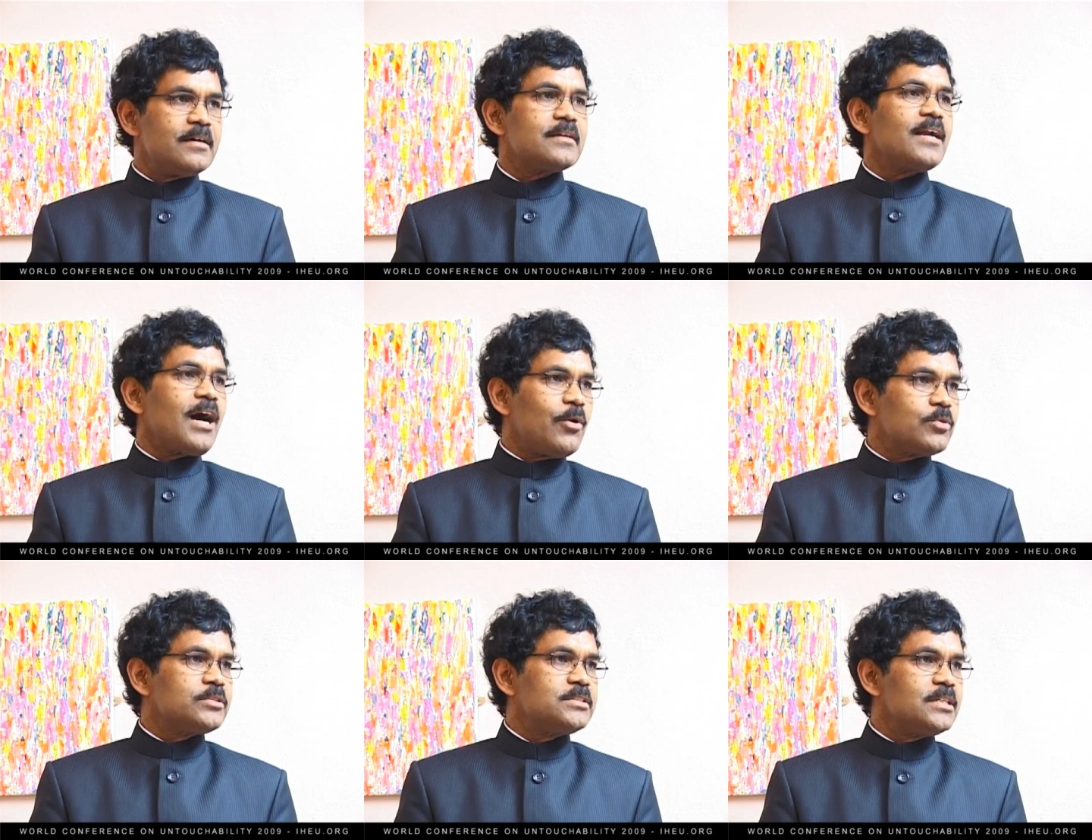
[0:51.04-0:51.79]

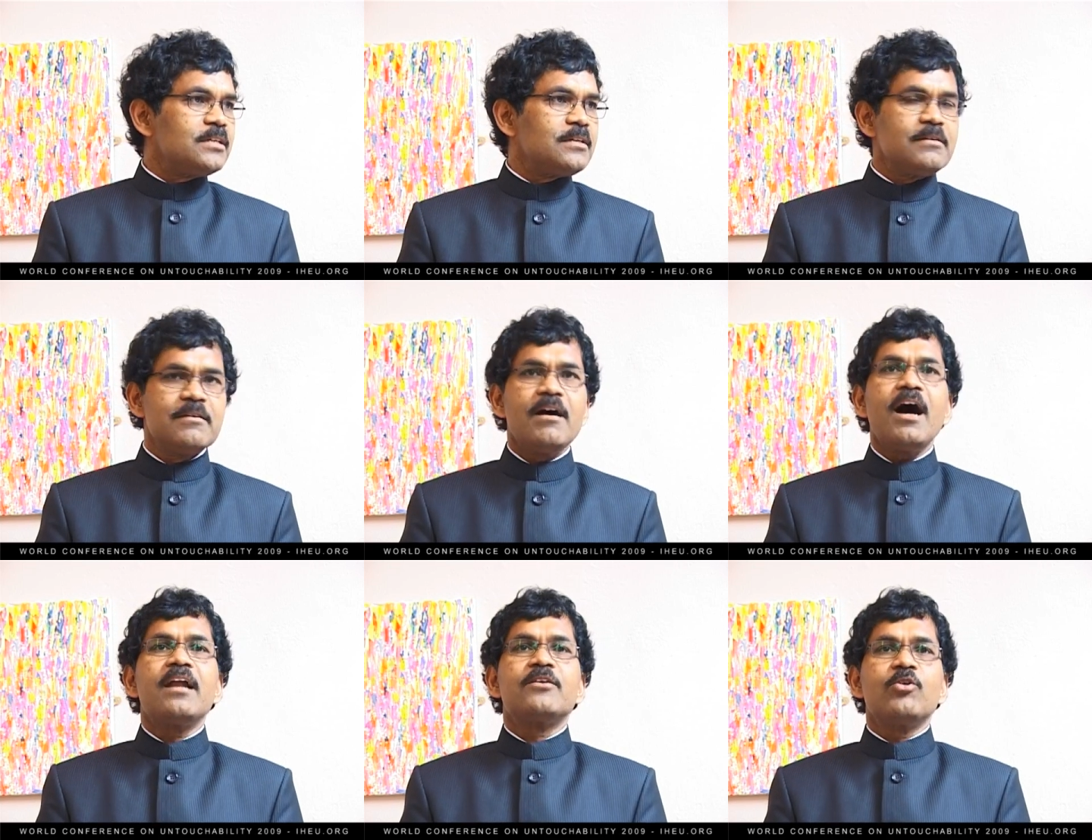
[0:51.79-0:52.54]
Raochi
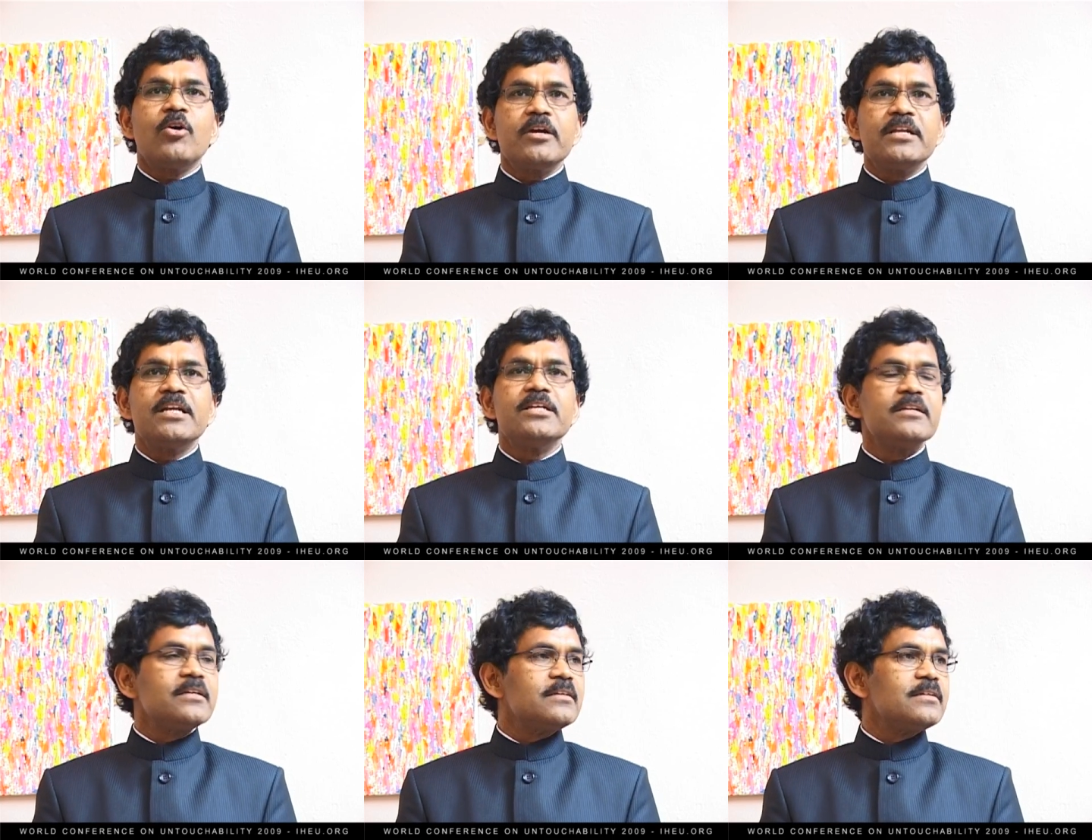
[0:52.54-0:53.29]
and
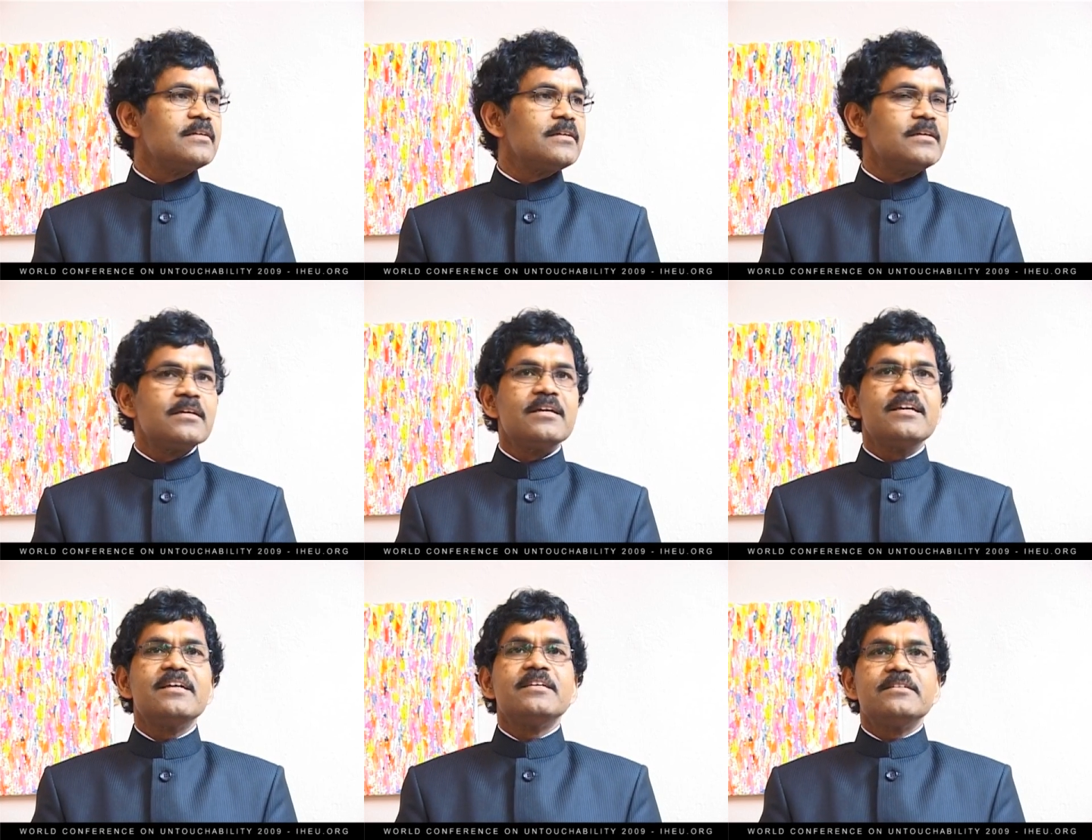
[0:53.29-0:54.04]
Gogane
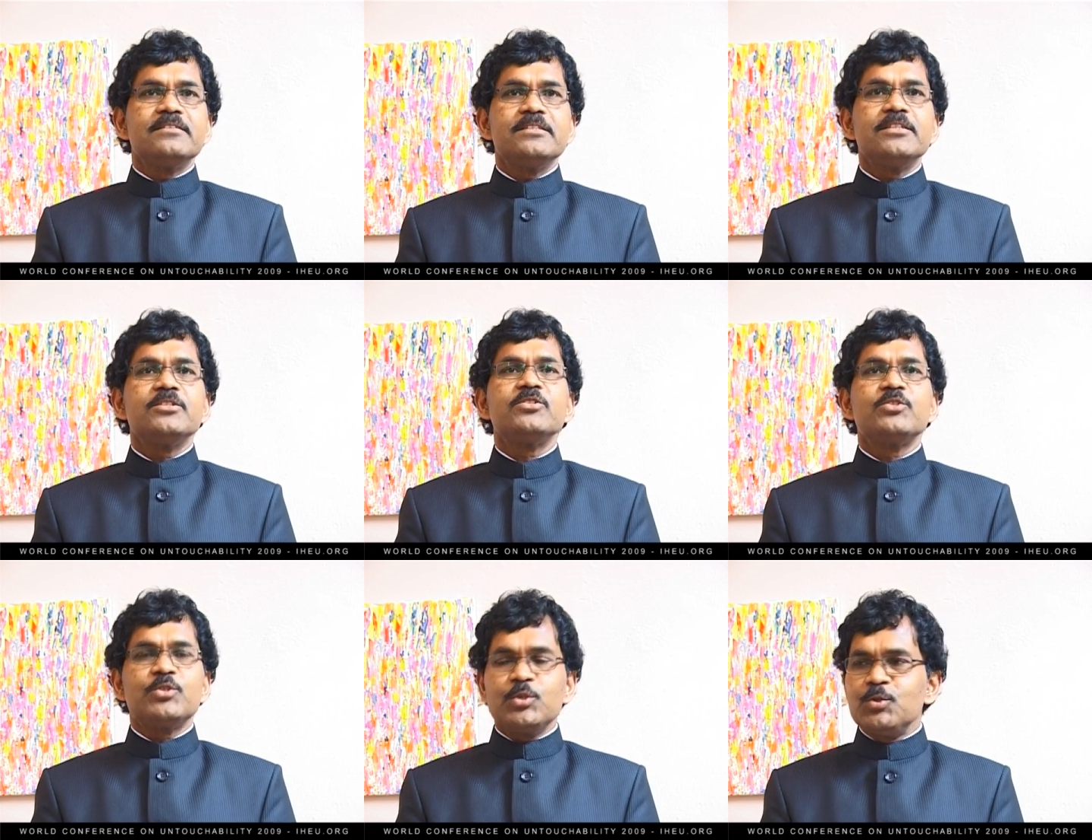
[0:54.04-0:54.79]
ji
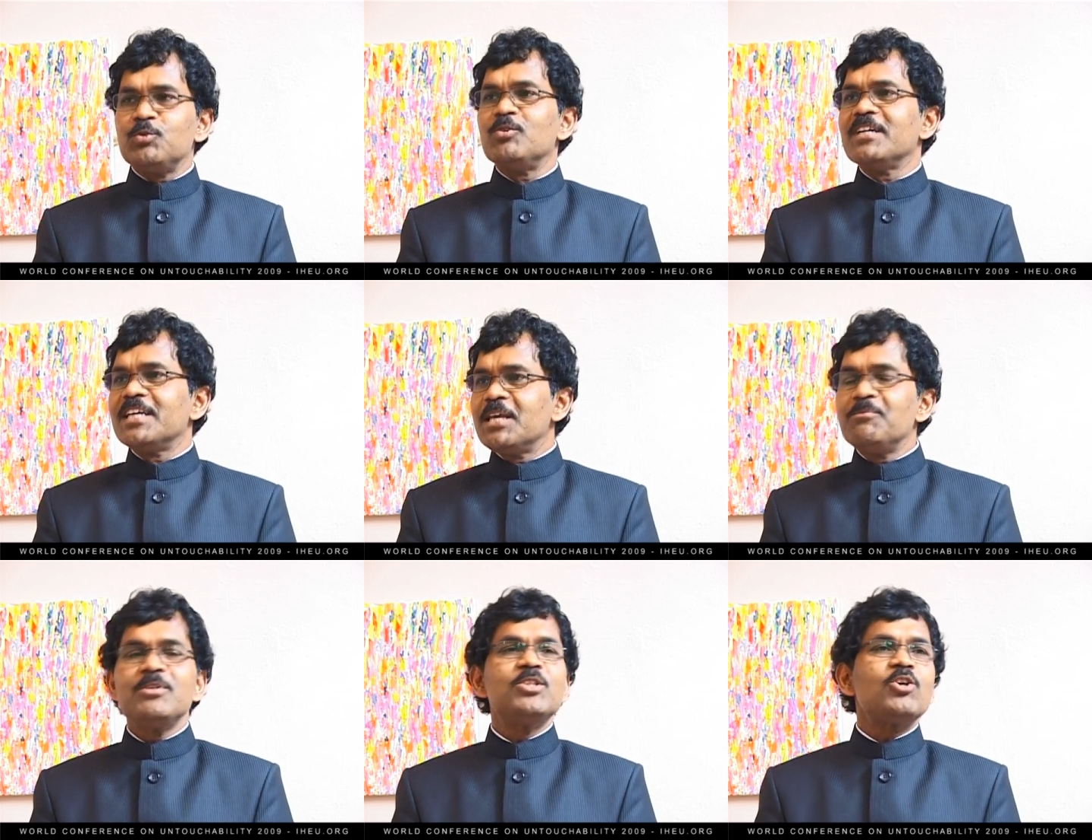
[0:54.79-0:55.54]
to
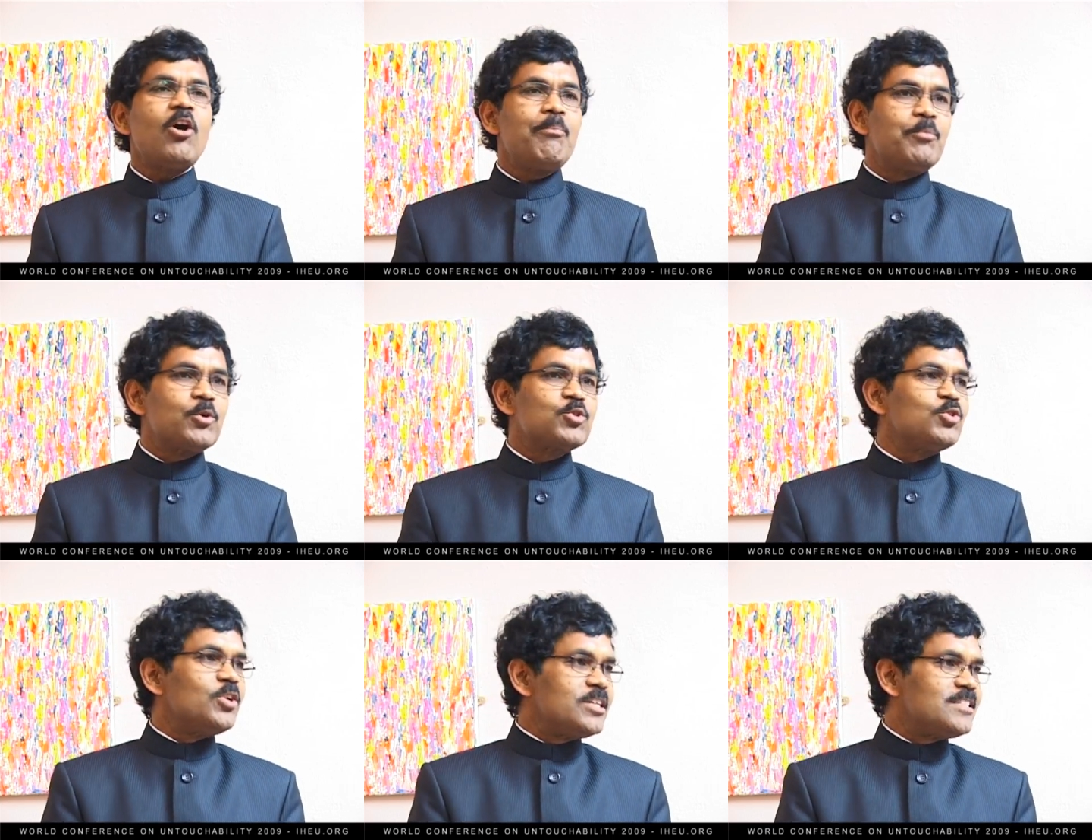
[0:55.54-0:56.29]
give me the
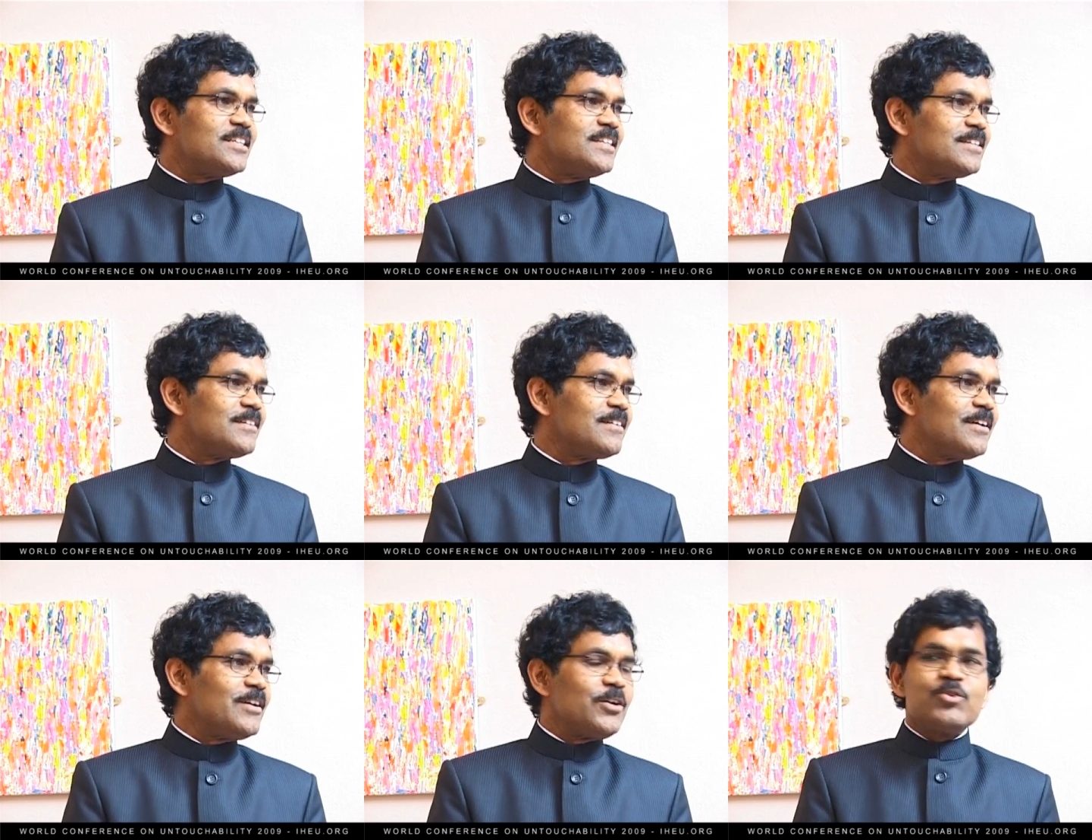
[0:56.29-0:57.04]
opportunity
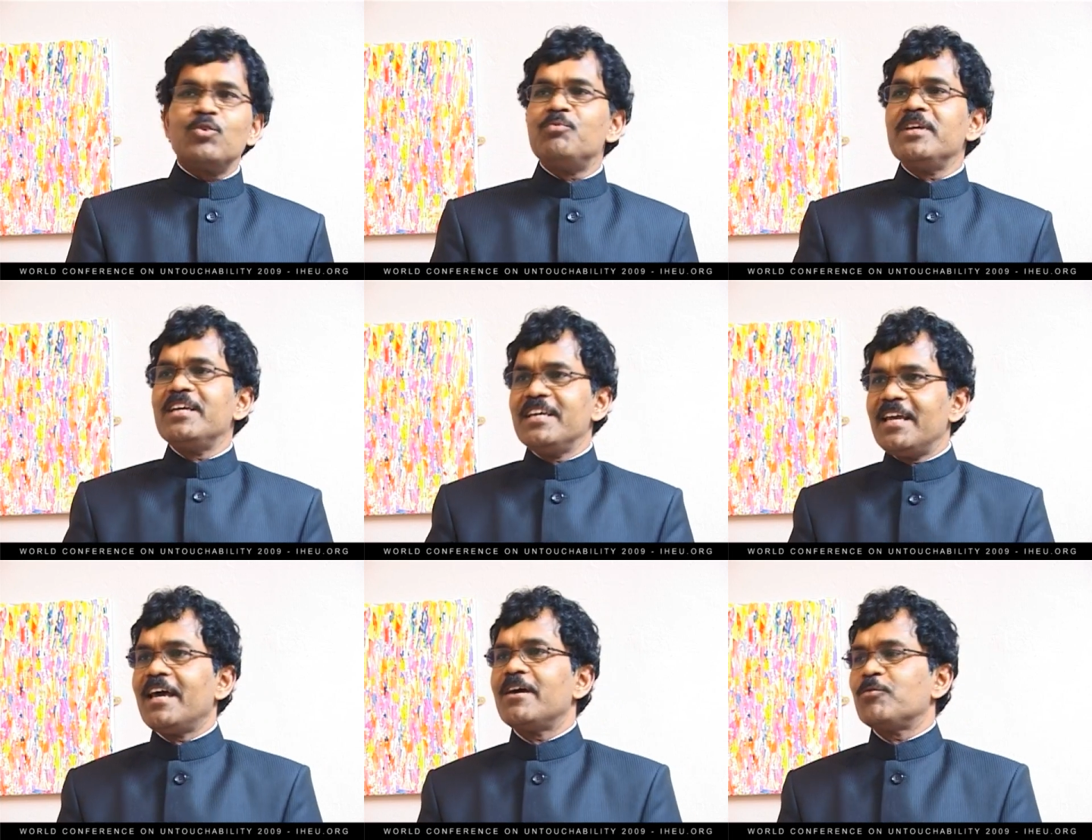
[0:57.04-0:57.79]
to be
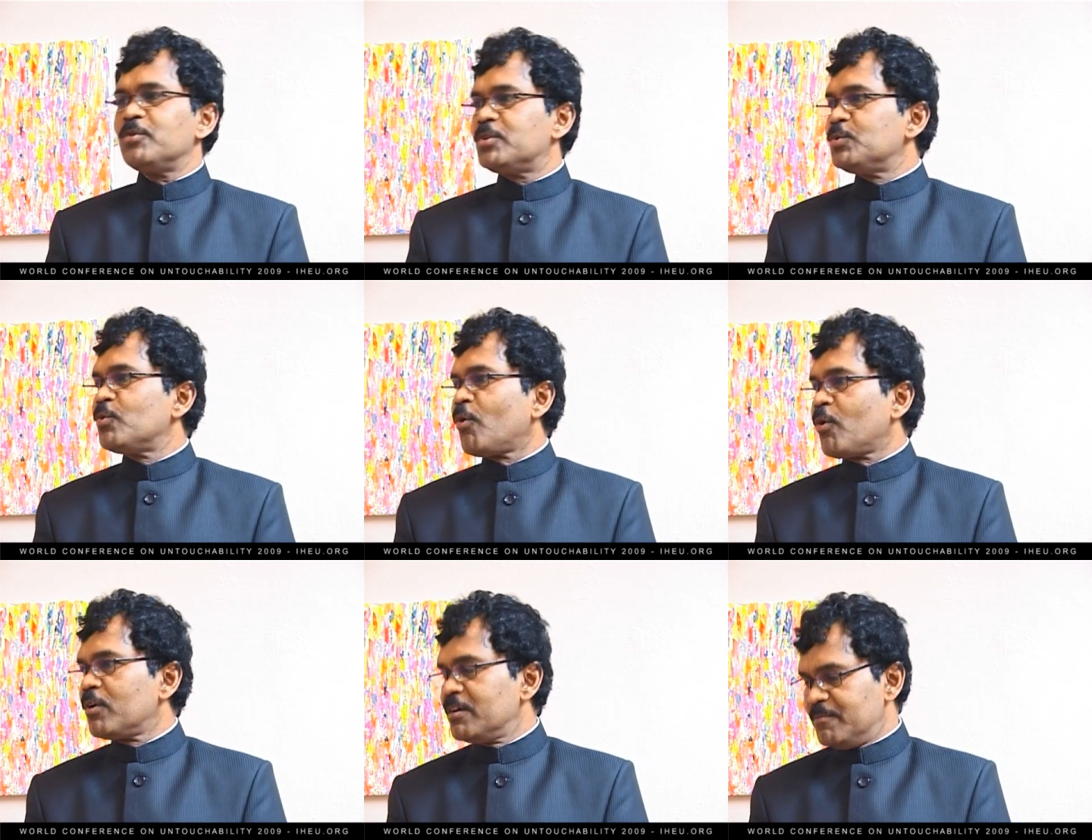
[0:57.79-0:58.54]
here with you
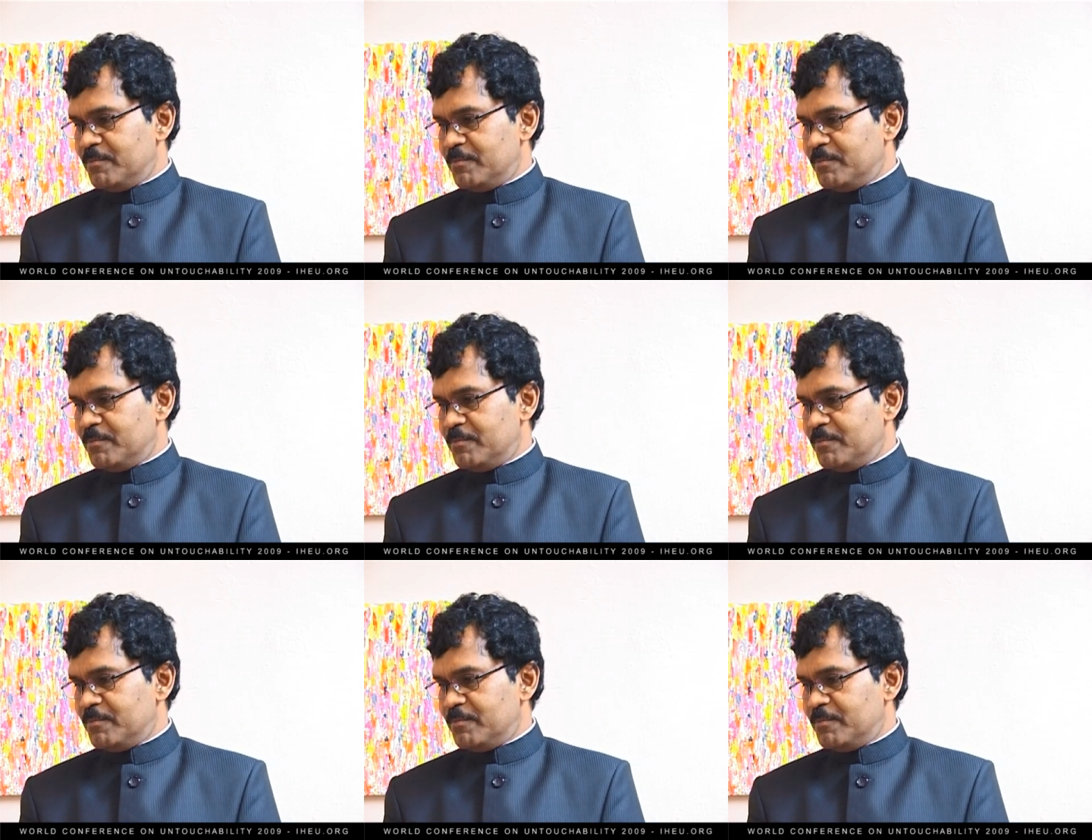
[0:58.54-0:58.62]
all.